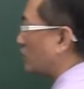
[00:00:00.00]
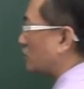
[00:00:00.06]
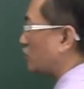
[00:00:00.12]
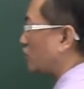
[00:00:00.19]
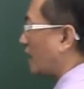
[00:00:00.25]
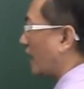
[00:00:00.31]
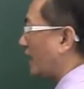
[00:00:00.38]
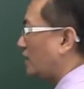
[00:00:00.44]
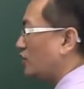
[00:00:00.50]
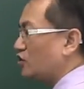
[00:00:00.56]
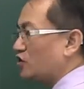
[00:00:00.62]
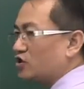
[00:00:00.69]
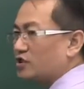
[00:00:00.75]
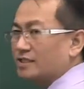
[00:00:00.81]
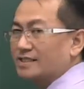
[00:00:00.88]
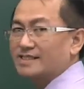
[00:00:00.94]

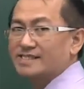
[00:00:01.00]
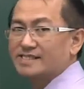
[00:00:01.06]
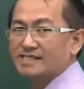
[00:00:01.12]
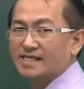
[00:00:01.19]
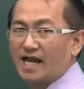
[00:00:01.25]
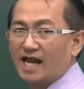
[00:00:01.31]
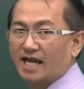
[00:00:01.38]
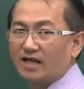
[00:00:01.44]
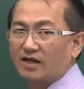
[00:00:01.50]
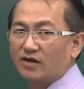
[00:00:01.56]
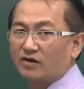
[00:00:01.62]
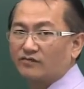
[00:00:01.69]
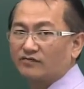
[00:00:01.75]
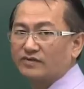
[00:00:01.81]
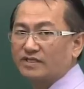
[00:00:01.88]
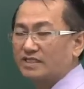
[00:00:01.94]
change the sign
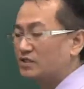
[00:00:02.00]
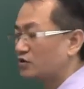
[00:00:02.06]
of these